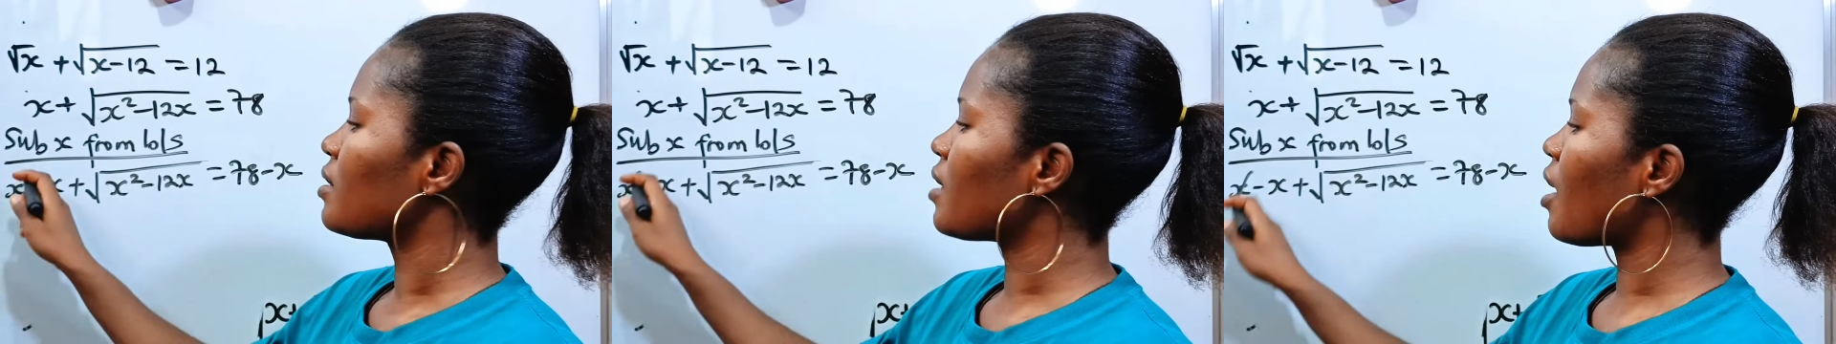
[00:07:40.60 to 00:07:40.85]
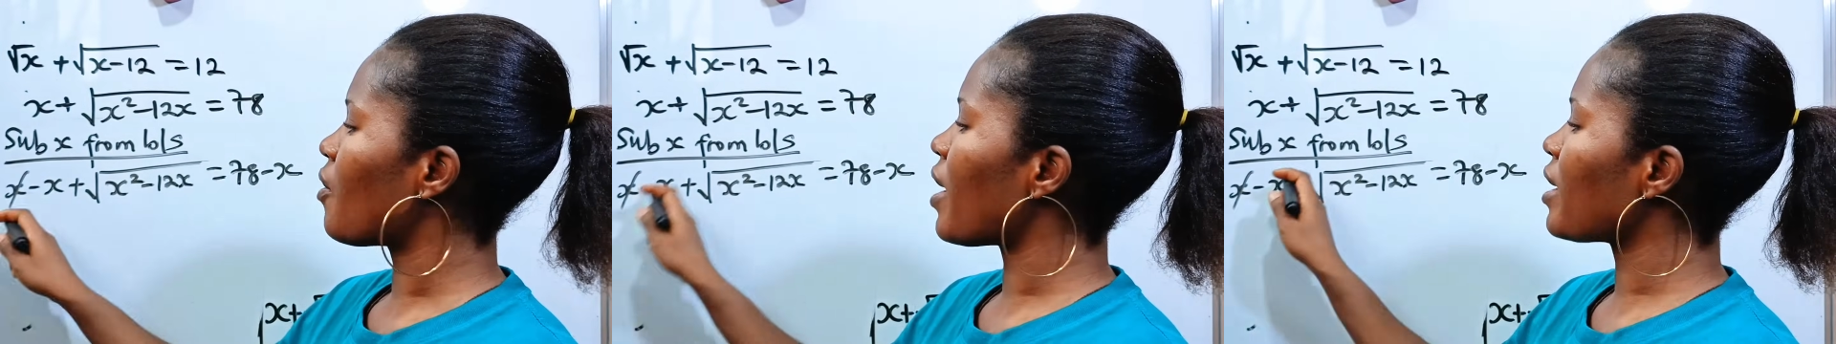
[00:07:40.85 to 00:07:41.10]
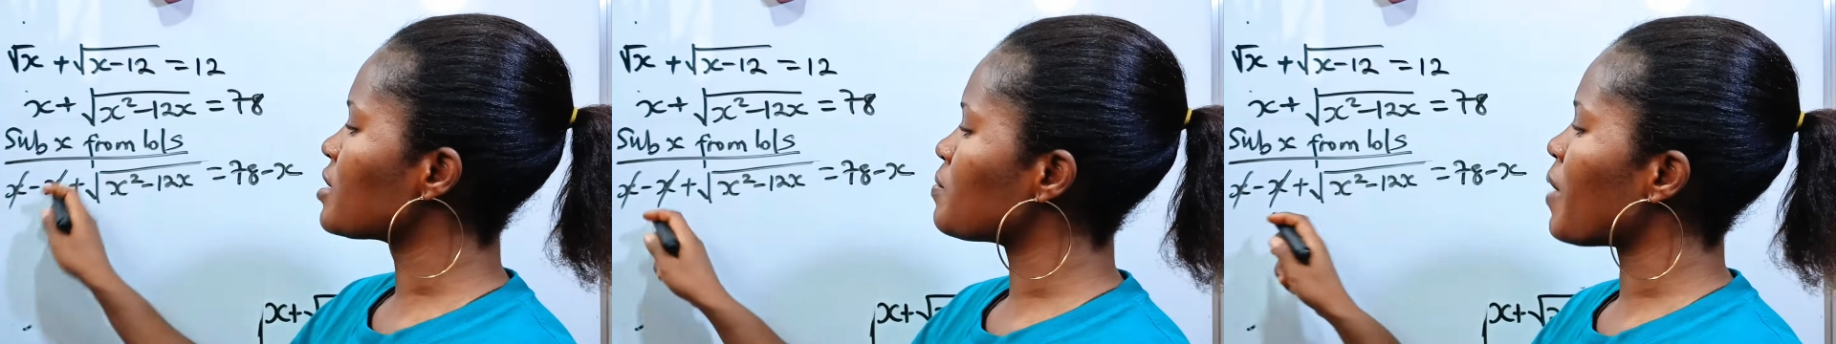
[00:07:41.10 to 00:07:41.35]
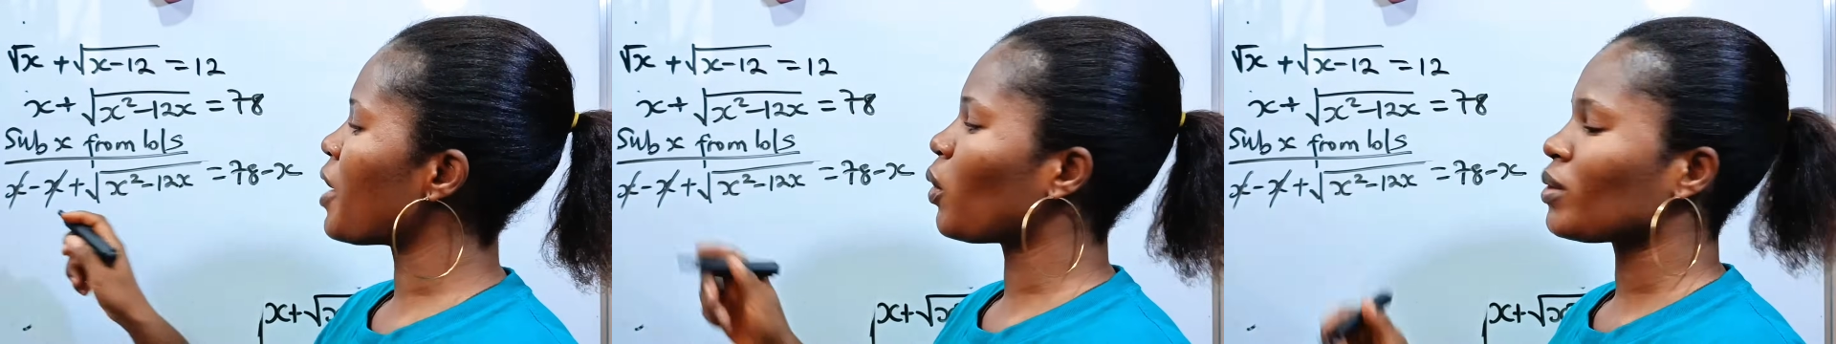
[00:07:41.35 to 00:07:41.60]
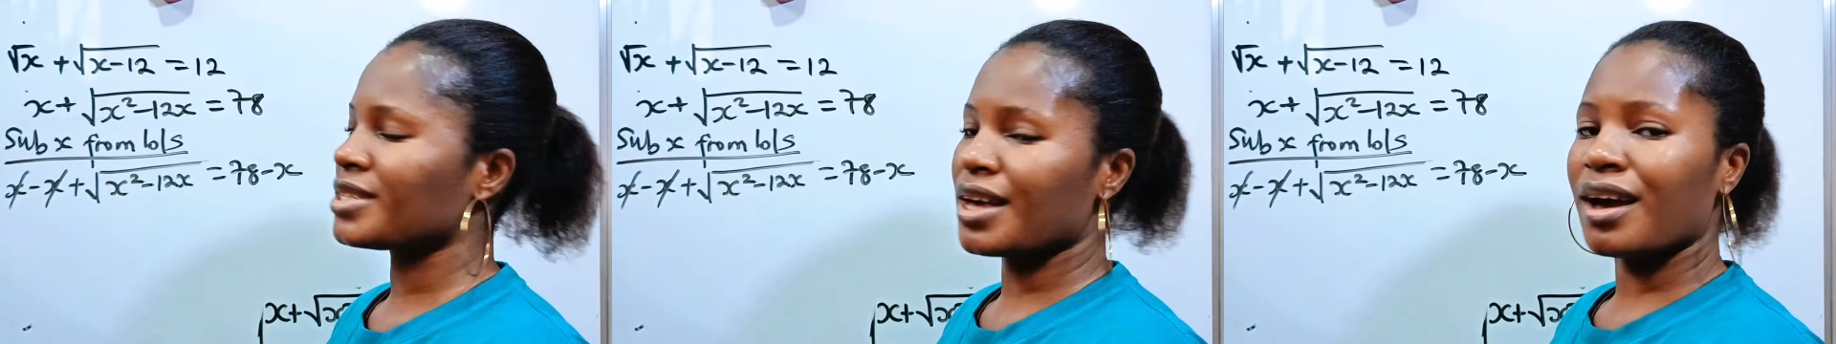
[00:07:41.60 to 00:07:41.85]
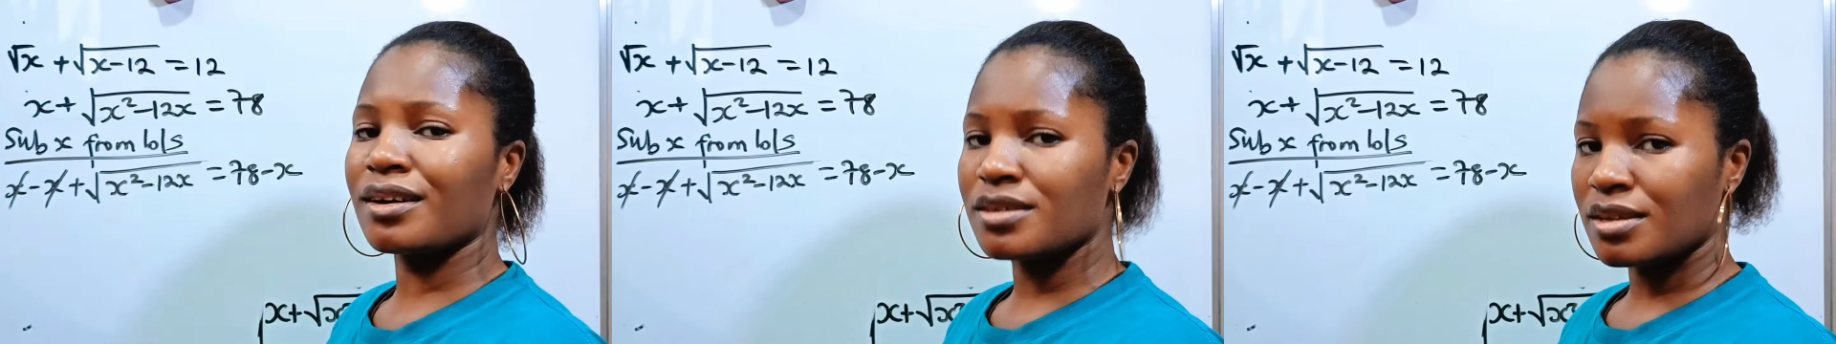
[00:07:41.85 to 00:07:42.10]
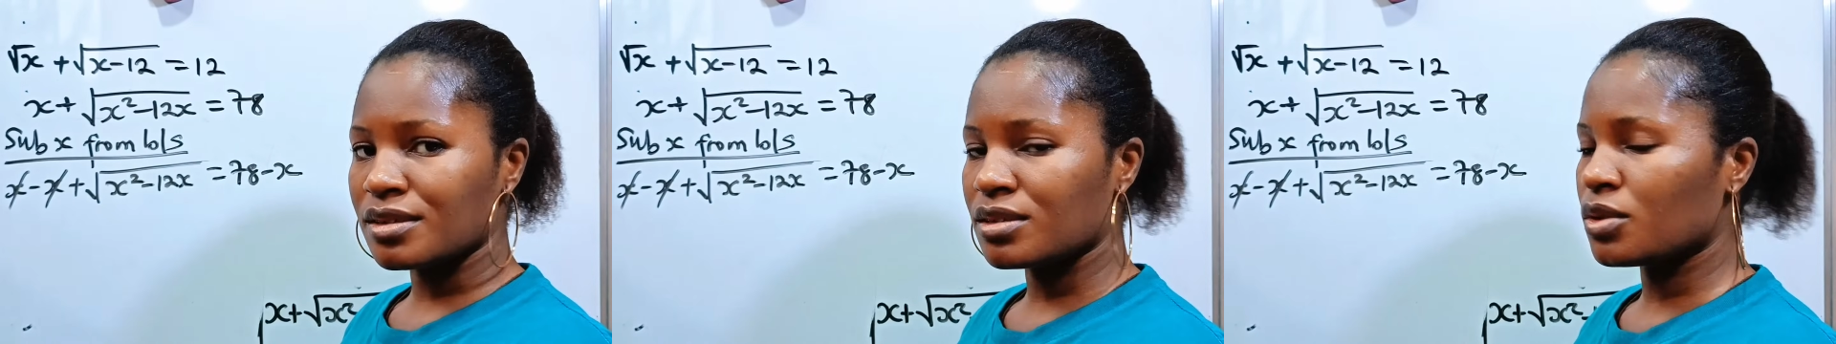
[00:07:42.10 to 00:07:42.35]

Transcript: Now, x minus x is